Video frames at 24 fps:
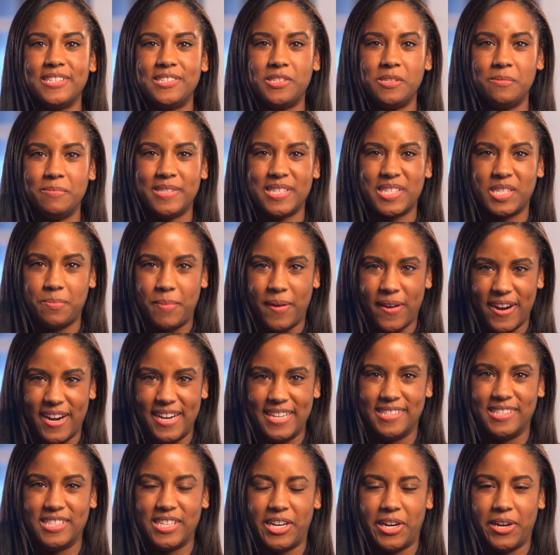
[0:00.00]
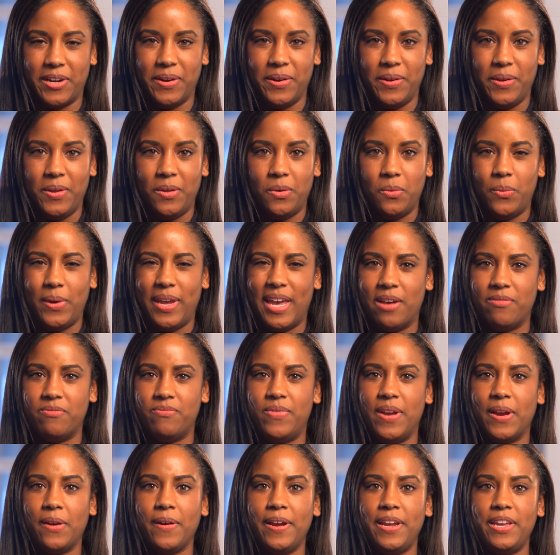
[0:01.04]
Systems Experience Center, we have
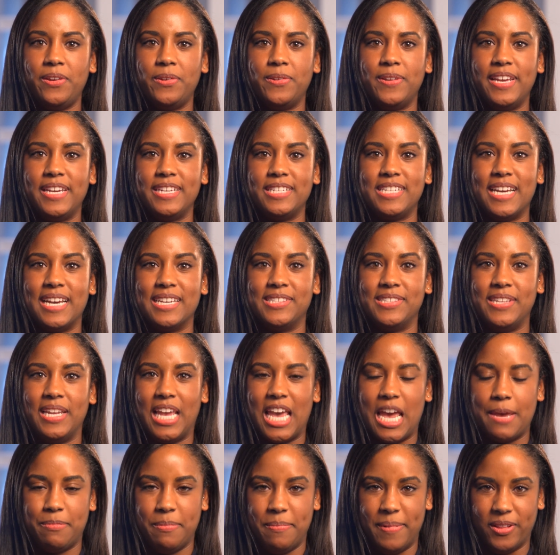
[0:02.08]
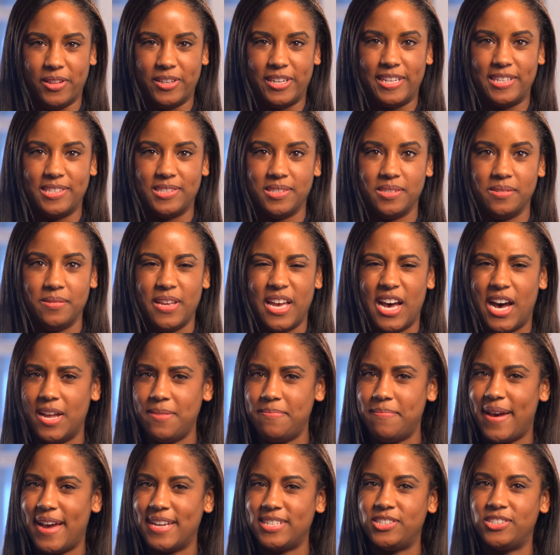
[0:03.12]
very unique testing capabilities,
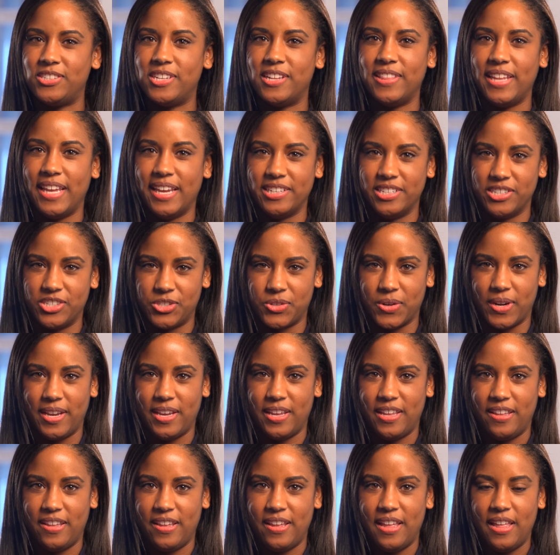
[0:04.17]
unmatched in the industry.